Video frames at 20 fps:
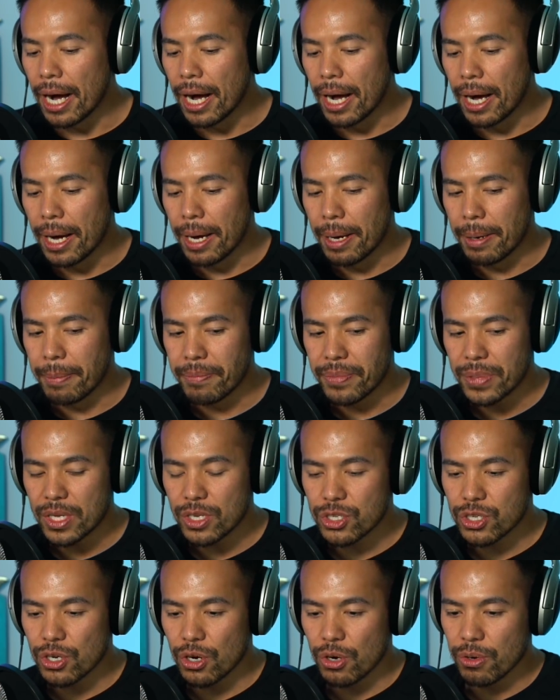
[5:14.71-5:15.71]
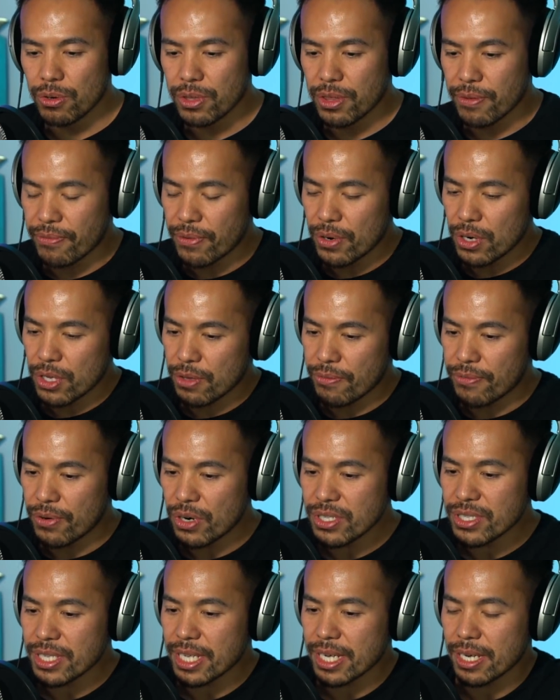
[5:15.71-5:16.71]
Um, so okay. the, fir the
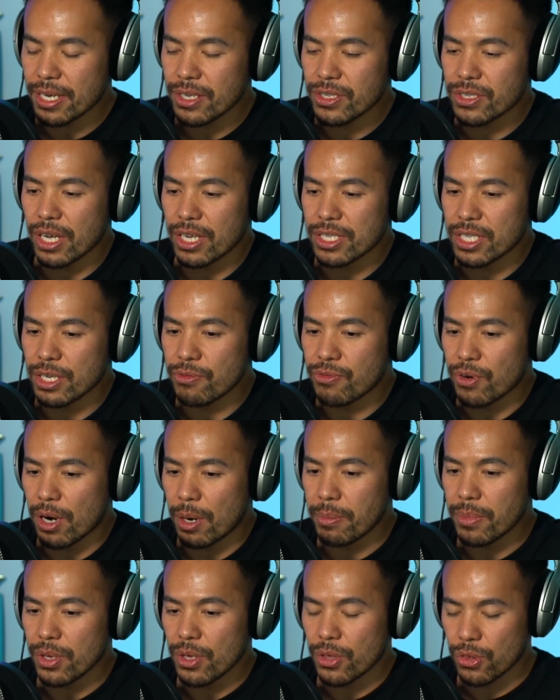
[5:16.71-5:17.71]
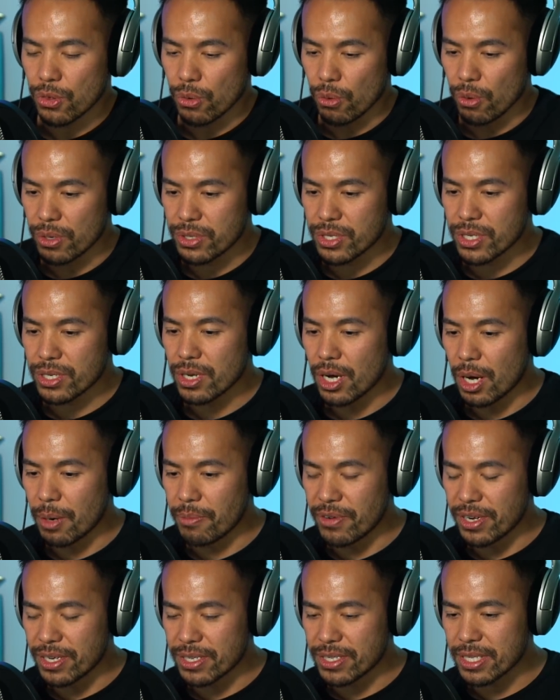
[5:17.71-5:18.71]
first thing, starting from thought,
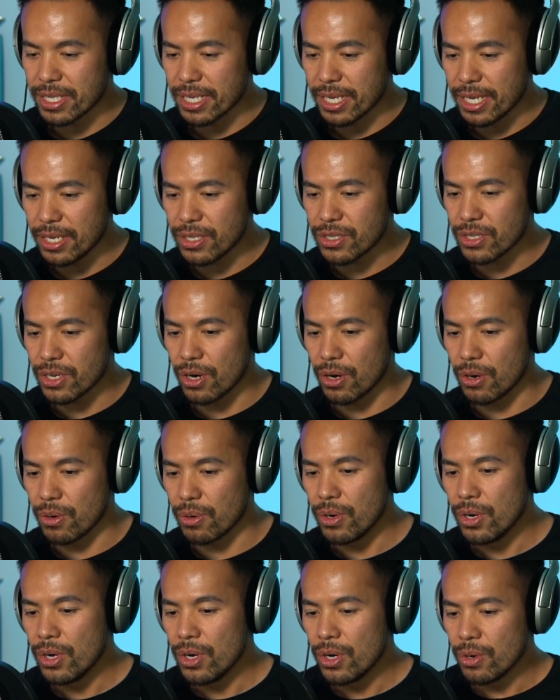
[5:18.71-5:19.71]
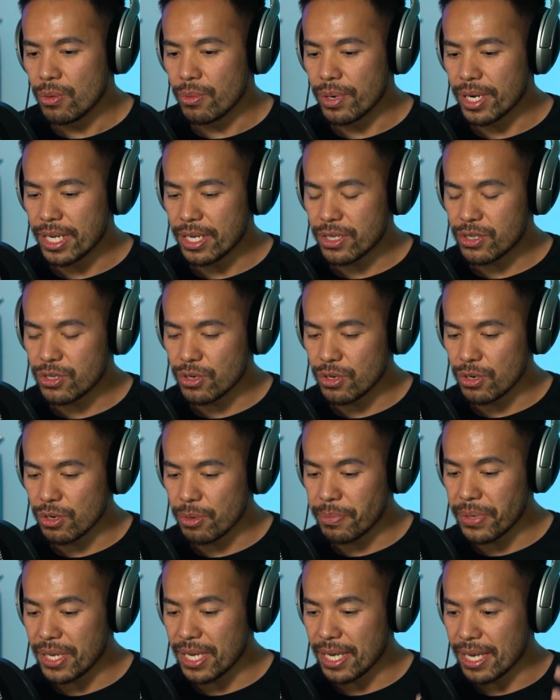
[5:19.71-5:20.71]
obviously. So we need
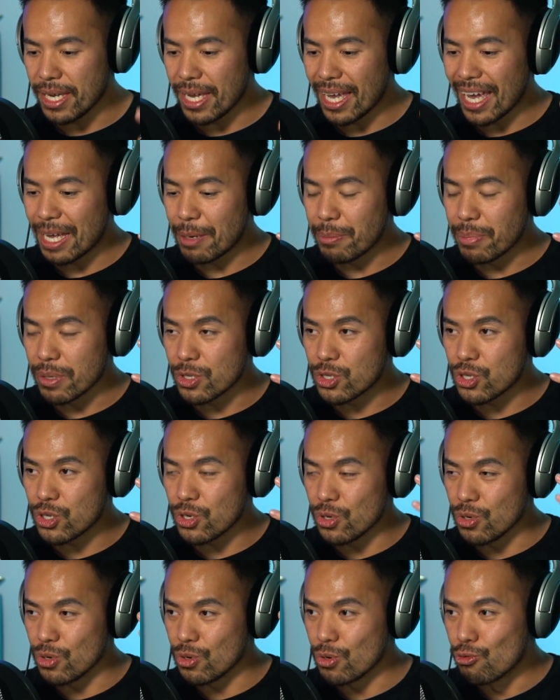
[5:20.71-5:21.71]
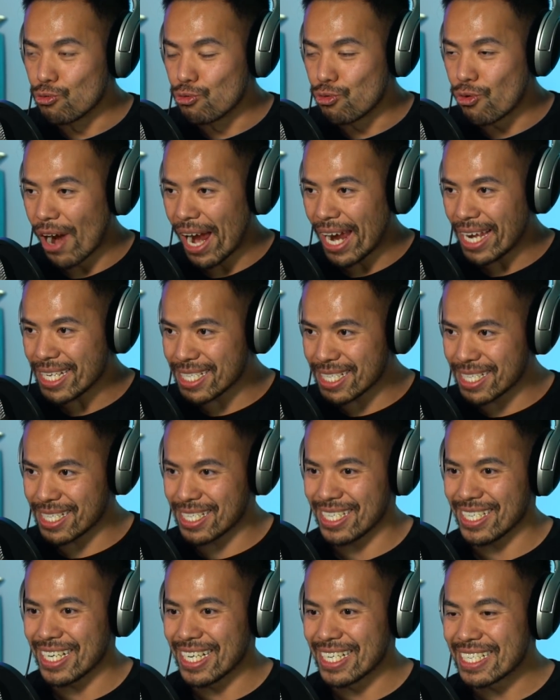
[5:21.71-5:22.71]
to be able to
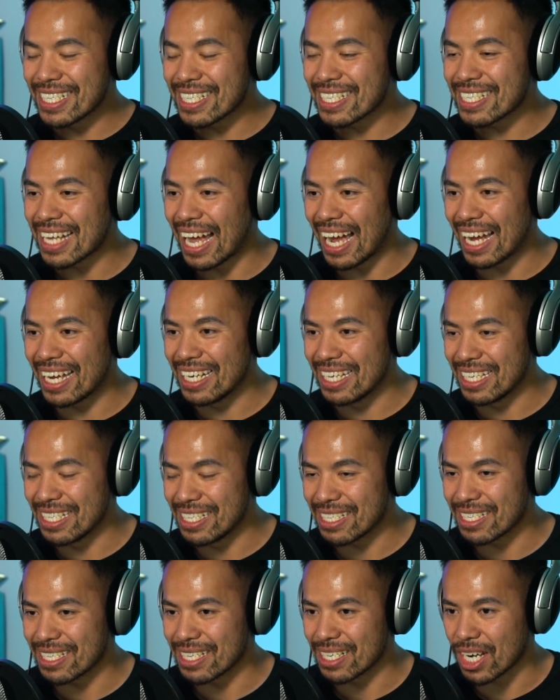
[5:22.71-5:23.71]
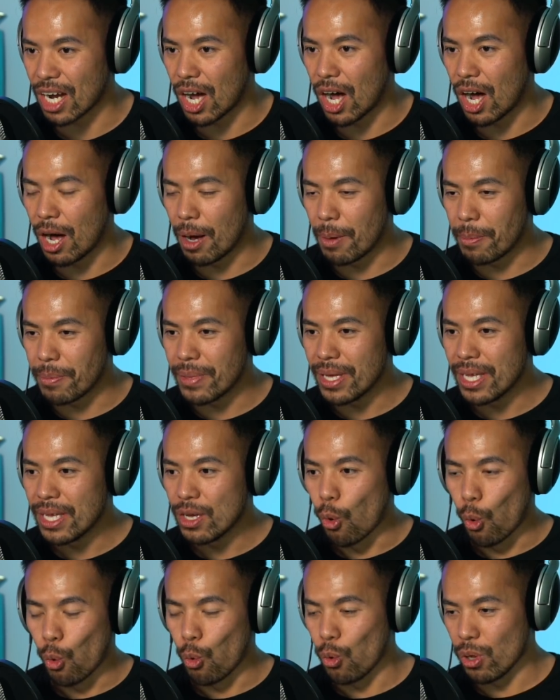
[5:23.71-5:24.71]
rest and silence and calm
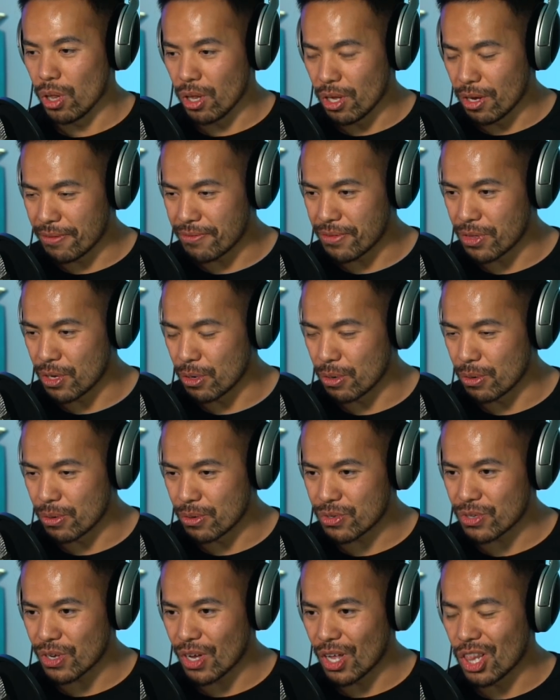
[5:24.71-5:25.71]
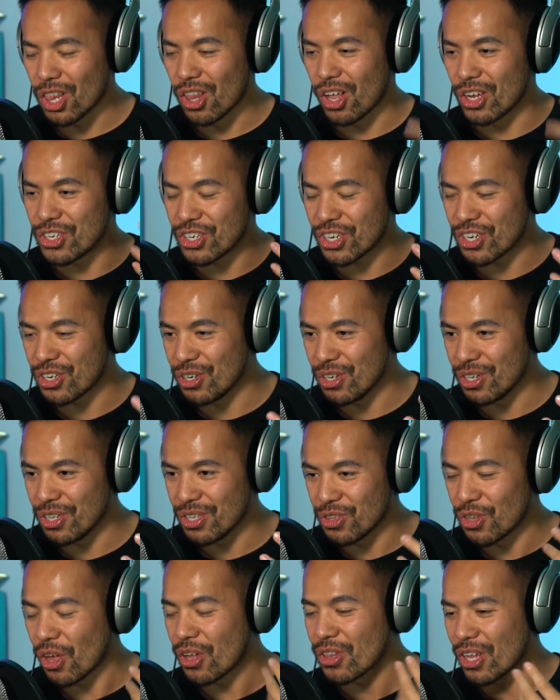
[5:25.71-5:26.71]
all of those
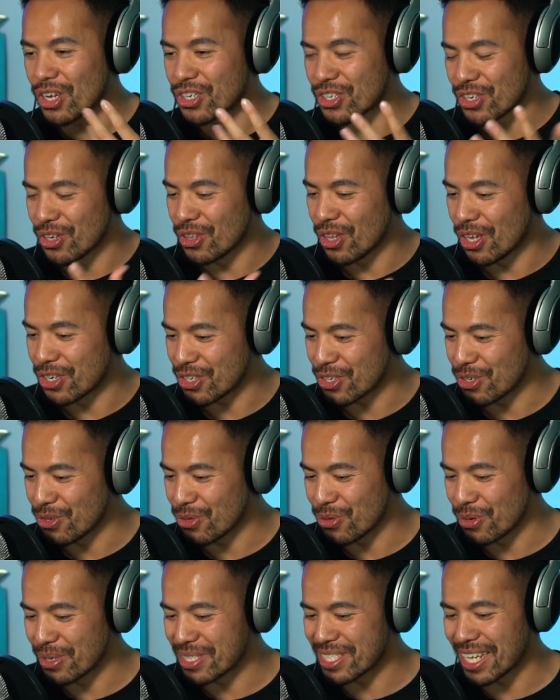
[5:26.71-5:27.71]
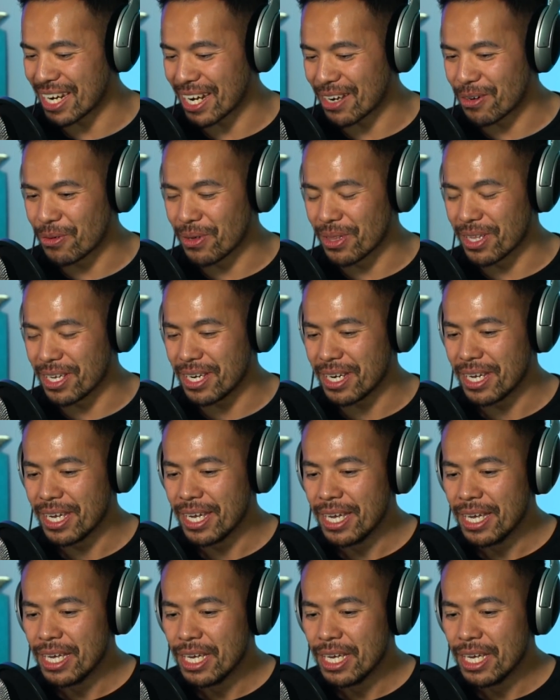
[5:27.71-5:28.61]
logical, non-logical, logical thoughts that I call it.